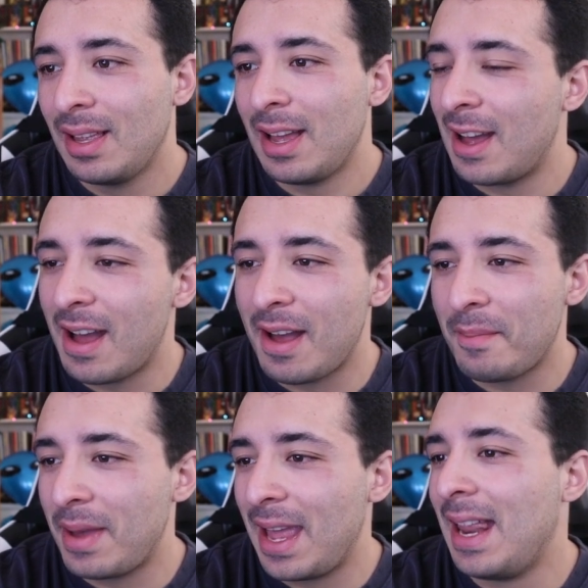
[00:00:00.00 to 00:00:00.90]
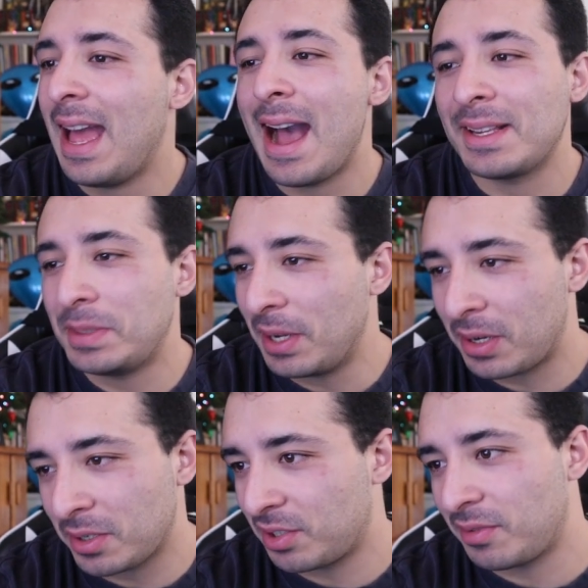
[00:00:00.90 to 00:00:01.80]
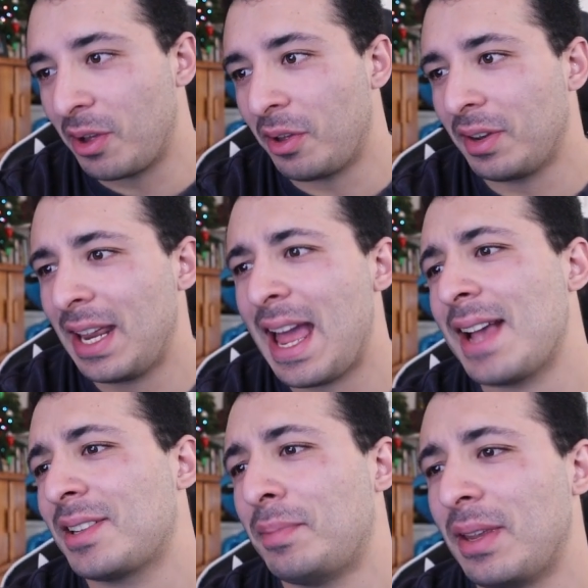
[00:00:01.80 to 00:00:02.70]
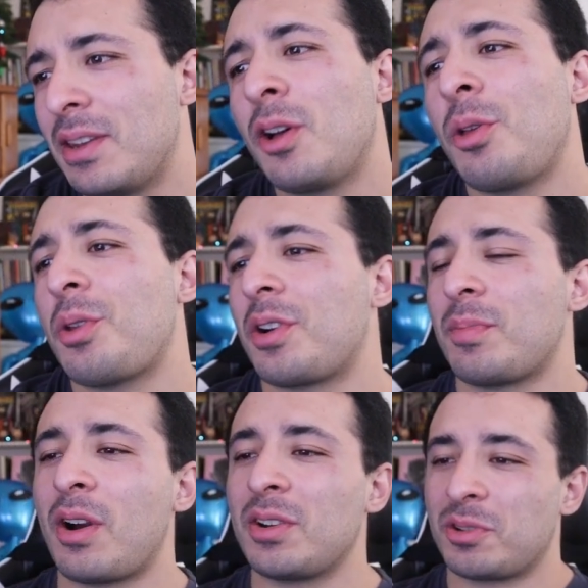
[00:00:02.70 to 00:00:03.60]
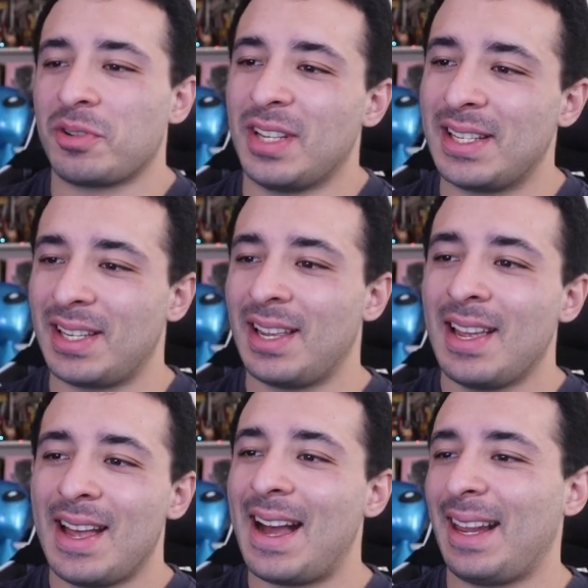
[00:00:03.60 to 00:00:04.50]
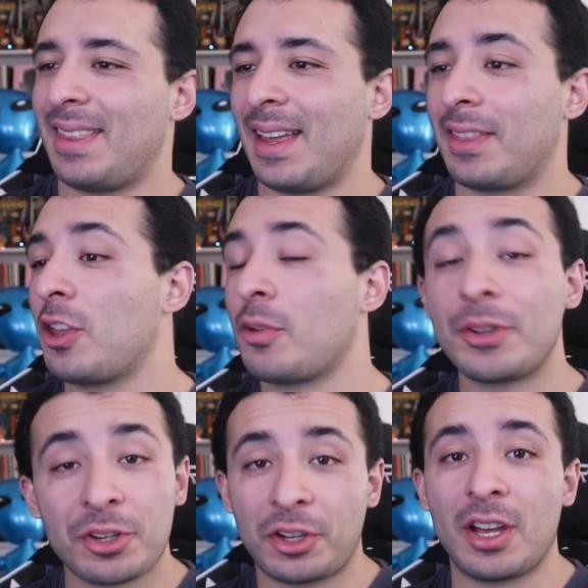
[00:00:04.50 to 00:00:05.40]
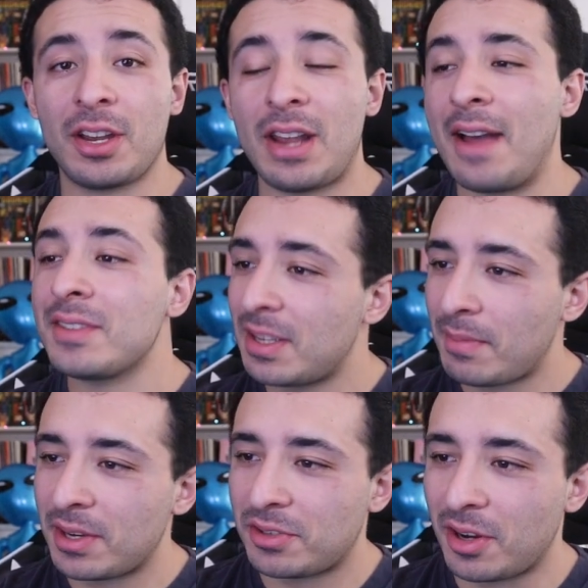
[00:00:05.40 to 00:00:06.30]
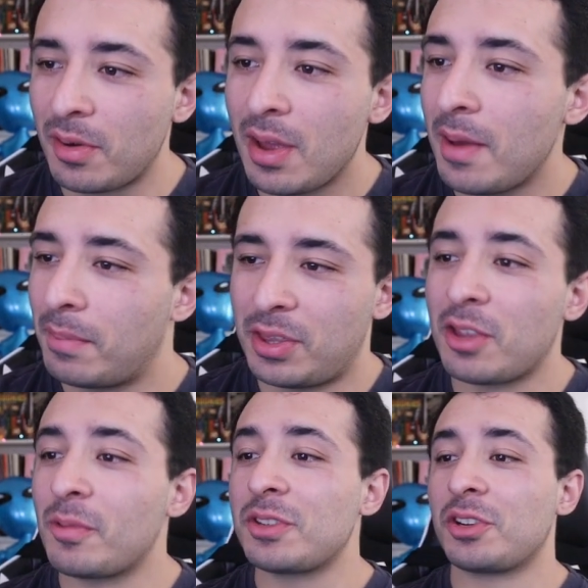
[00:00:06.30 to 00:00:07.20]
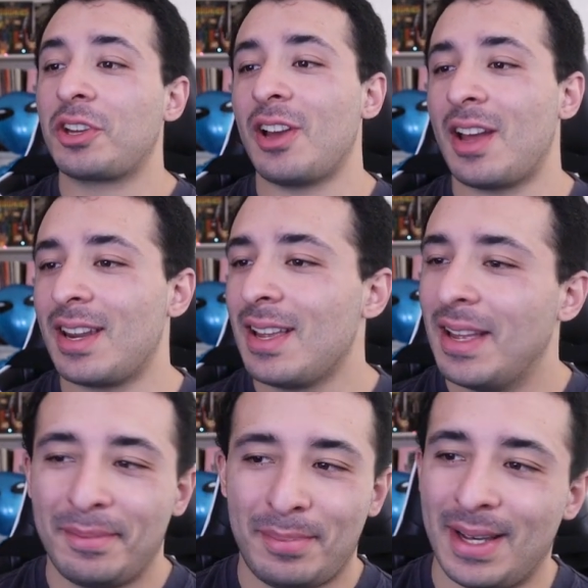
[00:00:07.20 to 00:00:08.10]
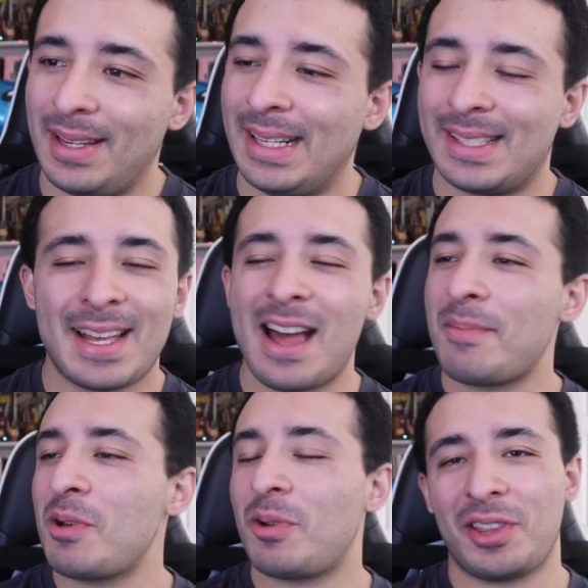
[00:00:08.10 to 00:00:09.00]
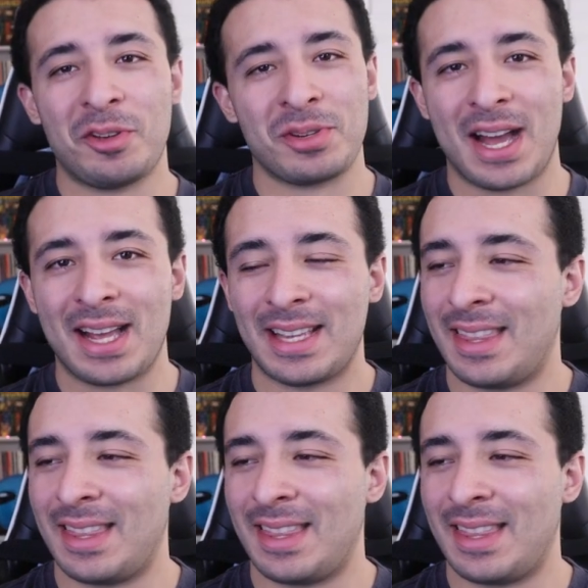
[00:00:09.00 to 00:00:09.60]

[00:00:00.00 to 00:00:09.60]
Um, it has to be Christopher Nolan. It has to be Nolan or Martin Scorsese. I think the other ones are good. I haven't seen Maestro, but the other ones are good. But it's got to be one of those guys.